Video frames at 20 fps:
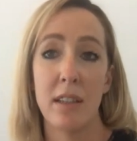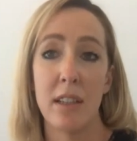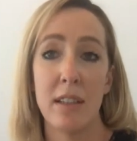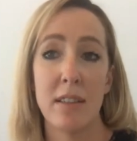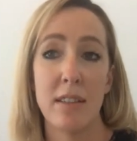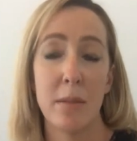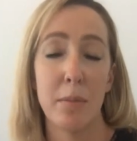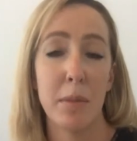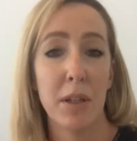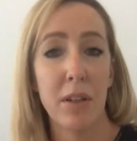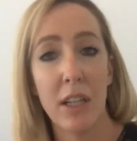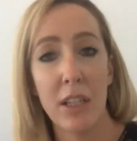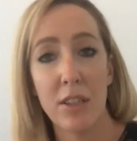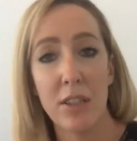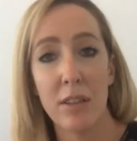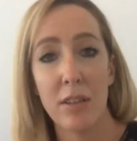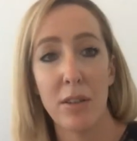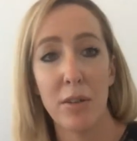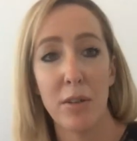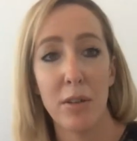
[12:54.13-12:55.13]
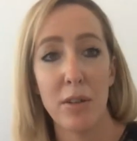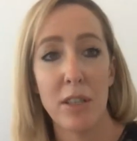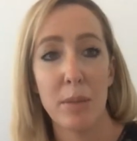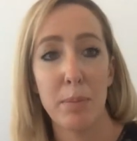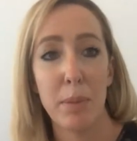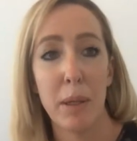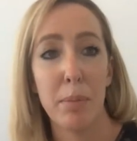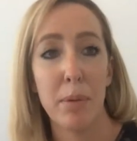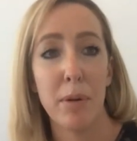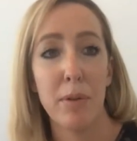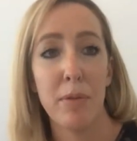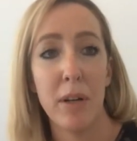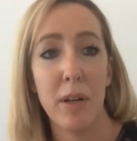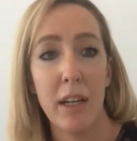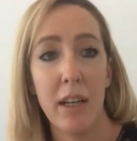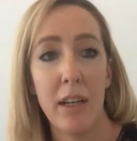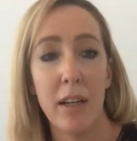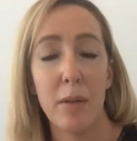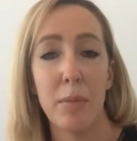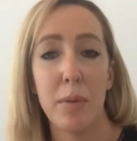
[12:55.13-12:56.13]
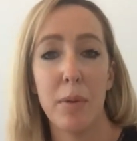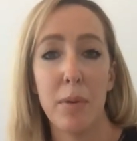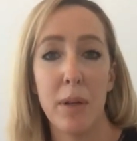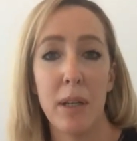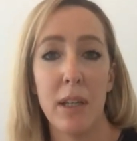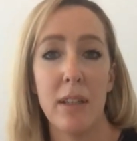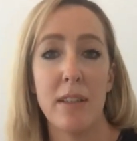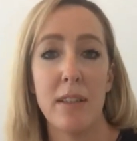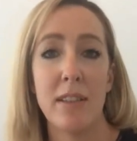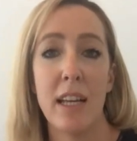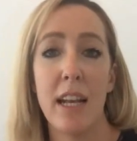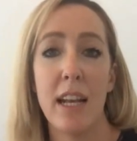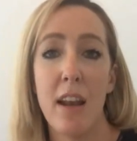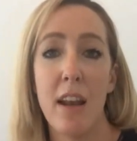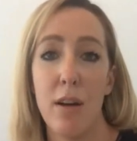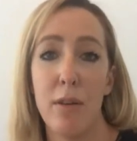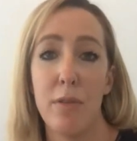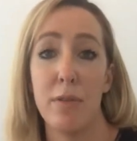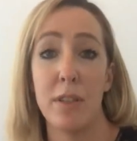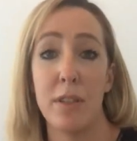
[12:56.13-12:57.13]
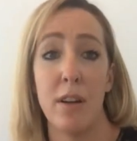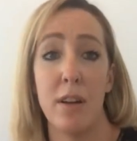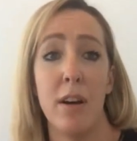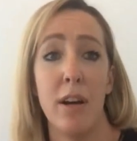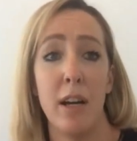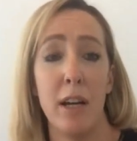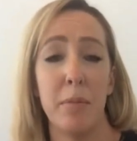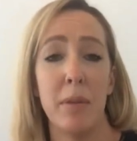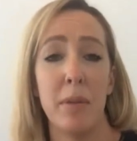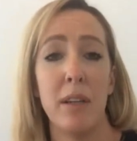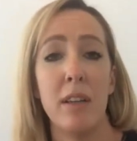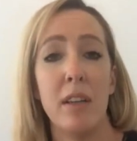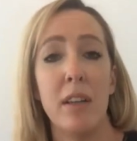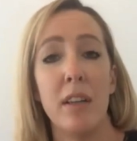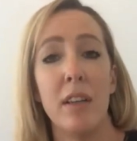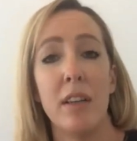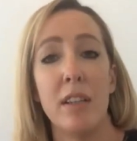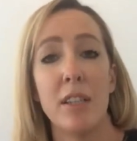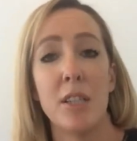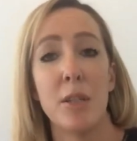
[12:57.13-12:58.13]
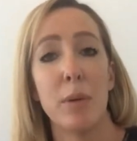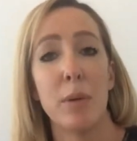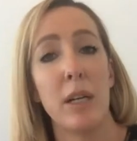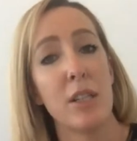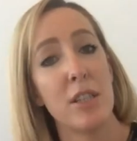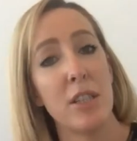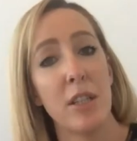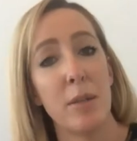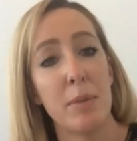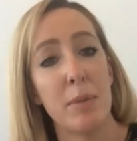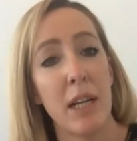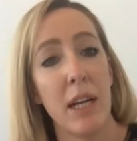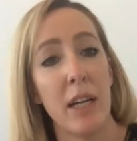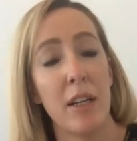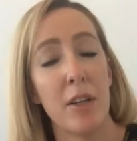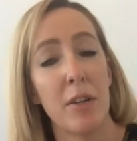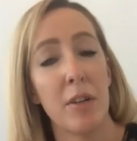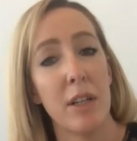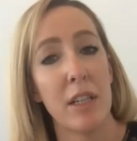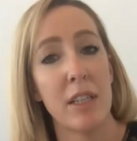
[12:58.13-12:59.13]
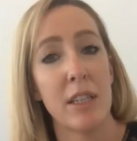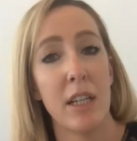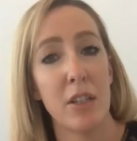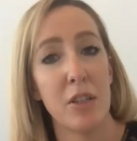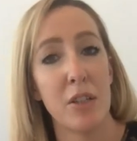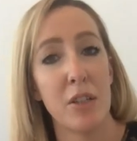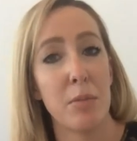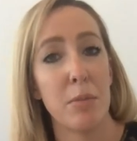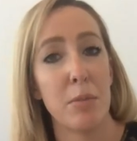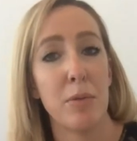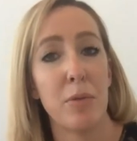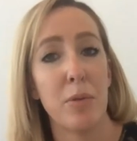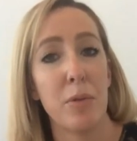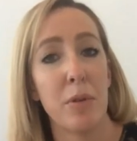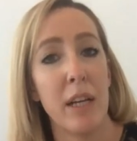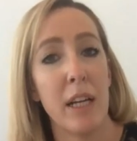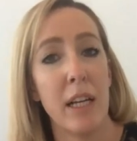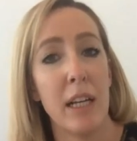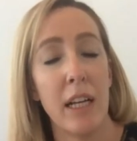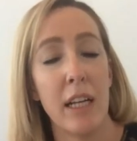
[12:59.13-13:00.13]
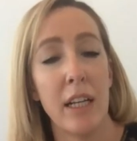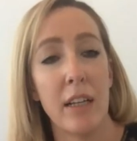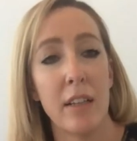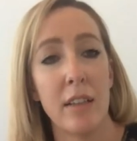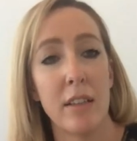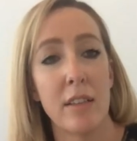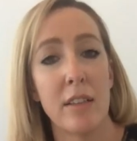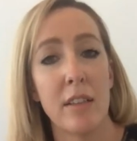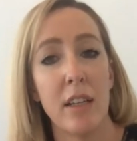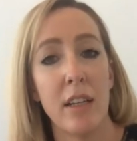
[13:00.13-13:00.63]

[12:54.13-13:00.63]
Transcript: Is immigration going to be providing employers enough time to actually obtain accreditation before they need it?